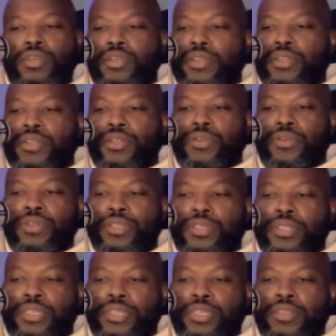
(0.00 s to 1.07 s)
are
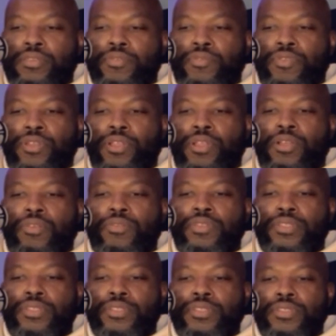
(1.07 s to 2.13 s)
currently involved
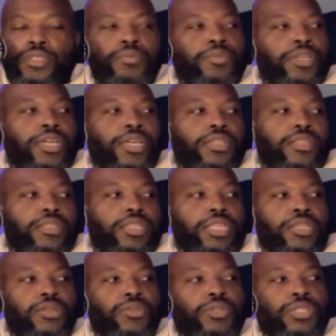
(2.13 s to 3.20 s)
in some kind of
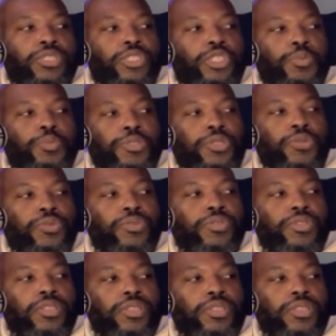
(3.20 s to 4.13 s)
legal dispute.